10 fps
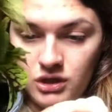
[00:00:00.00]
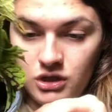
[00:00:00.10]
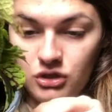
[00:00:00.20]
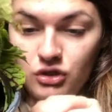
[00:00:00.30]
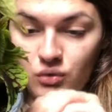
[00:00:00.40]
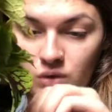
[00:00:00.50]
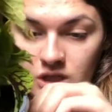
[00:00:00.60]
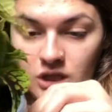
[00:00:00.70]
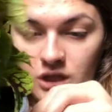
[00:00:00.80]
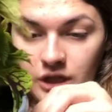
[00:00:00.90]
So it
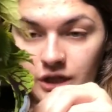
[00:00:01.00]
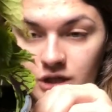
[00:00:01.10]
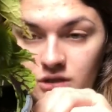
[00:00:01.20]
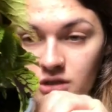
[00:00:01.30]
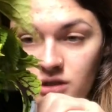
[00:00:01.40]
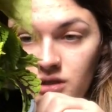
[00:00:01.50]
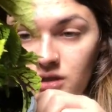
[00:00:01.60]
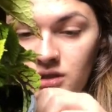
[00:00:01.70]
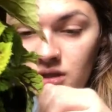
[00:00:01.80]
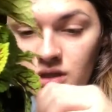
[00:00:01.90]
was on clearance.
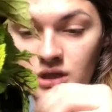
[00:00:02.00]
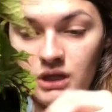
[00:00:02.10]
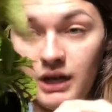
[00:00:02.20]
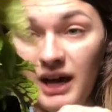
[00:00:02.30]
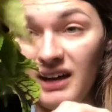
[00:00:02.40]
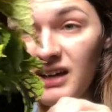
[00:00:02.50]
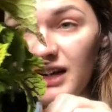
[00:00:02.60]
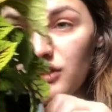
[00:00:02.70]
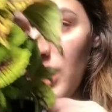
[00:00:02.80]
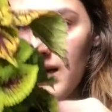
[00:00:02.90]
Again,
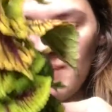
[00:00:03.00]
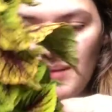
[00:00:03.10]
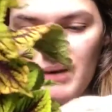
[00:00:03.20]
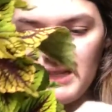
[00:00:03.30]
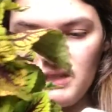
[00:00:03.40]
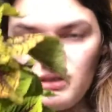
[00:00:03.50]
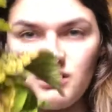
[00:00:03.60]
I tried my best,